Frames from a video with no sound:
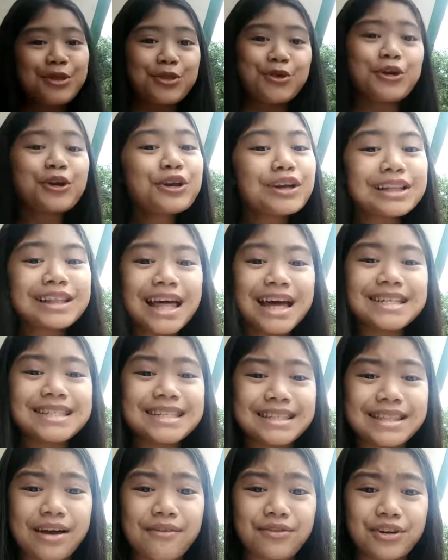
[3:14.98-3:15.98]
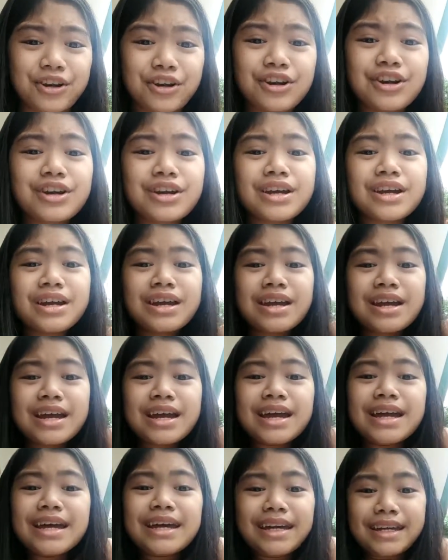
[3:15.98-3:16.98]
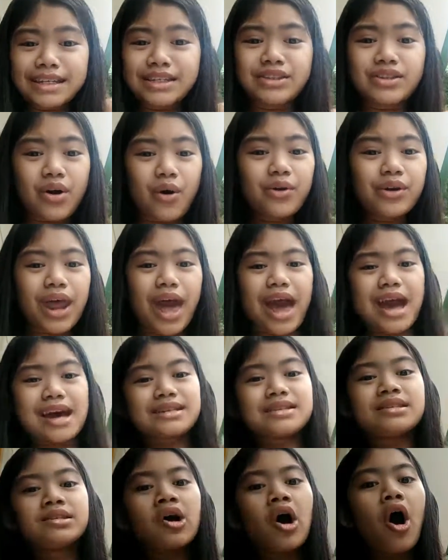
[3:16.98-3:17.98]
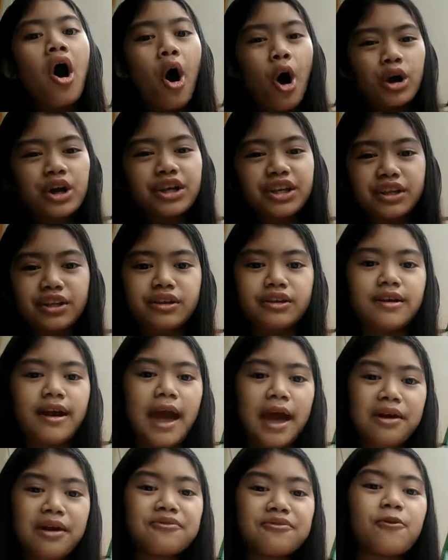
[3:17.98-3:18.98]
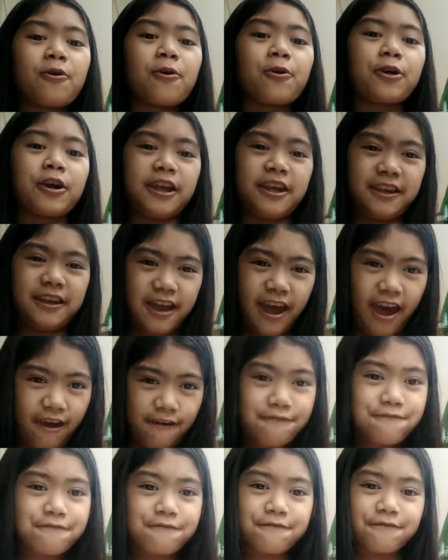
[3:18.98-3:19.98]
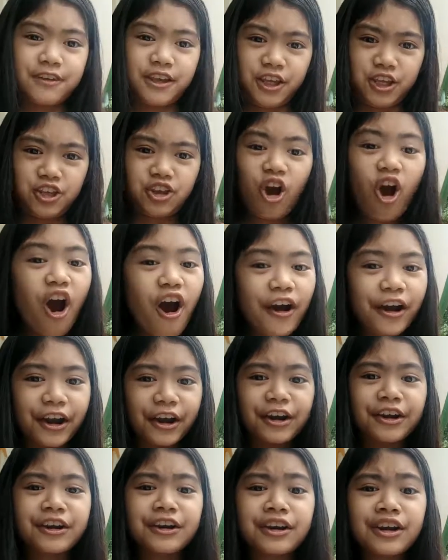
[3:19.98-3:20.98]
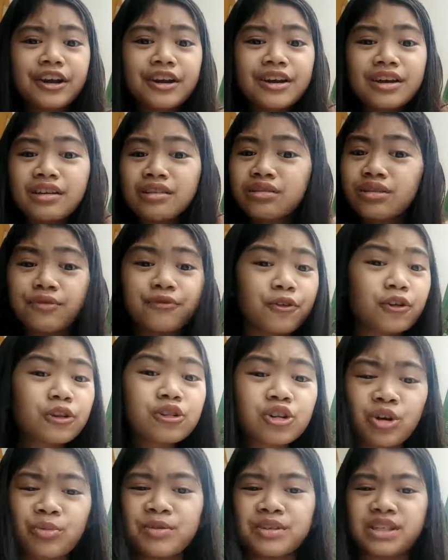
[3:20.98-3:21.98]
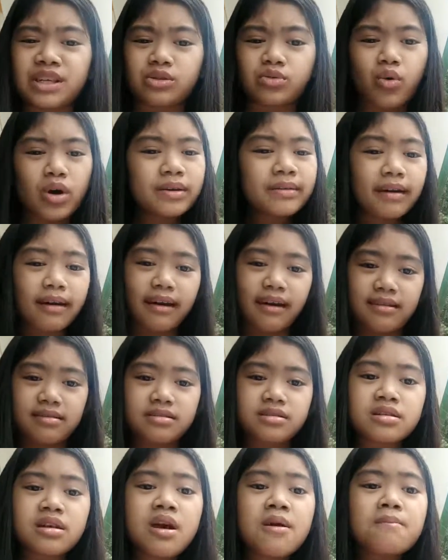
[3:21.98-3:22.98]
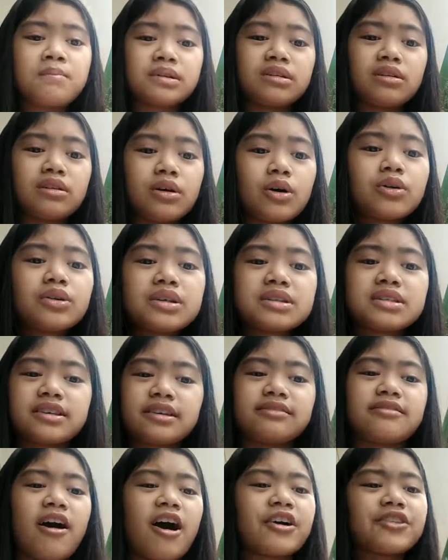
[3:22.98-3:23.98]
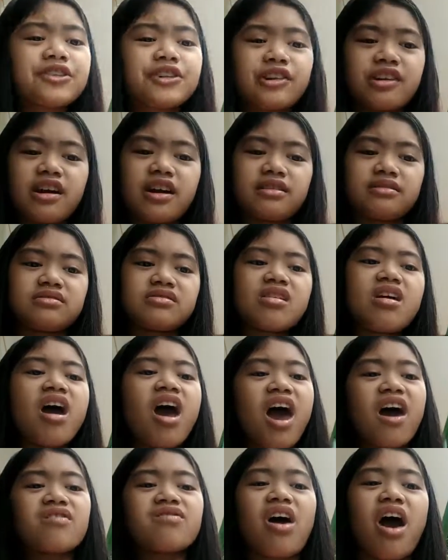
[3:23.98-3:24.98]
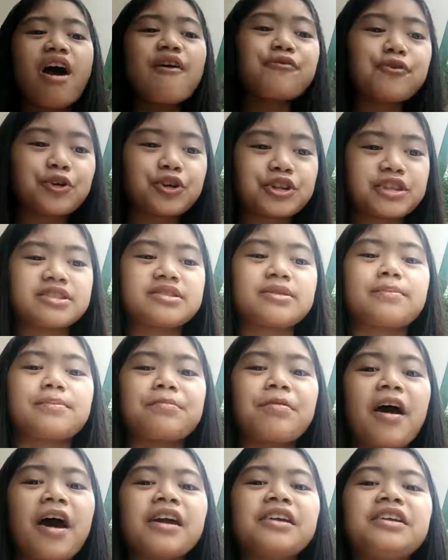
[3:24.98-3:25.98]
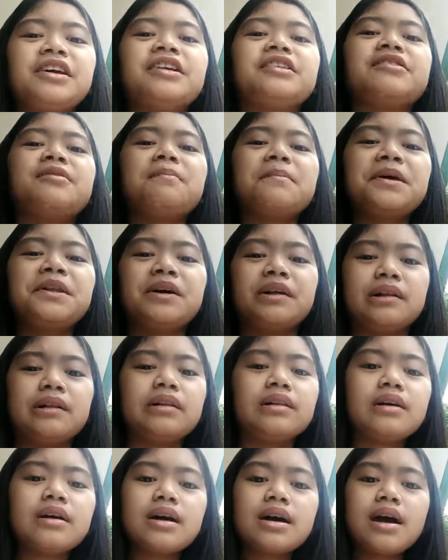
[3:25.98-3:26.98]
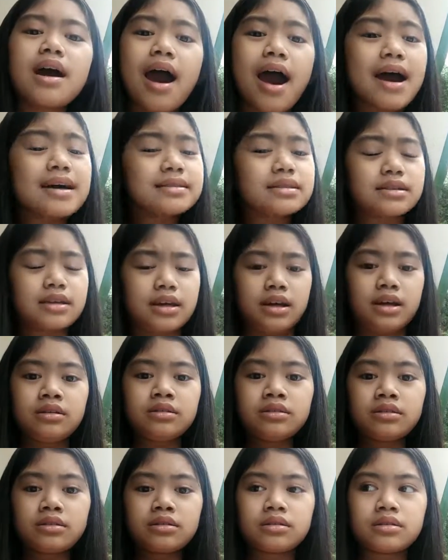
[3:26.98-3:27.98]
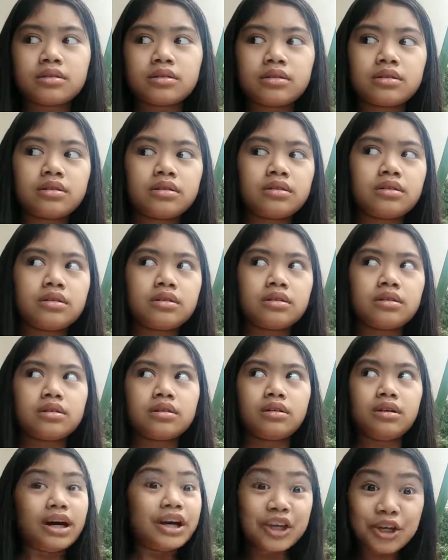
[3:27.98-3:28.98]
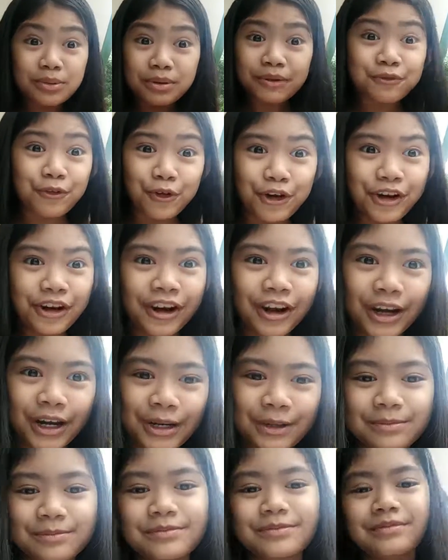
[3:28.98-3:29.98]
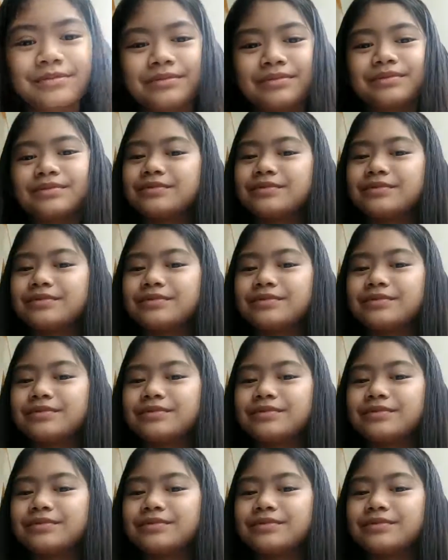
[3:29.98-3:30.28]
The third class lever is known as REF or FER. The fulcrum is at one end, but the load is at the other end, and the effort is applied in the middle, as in a human forearm.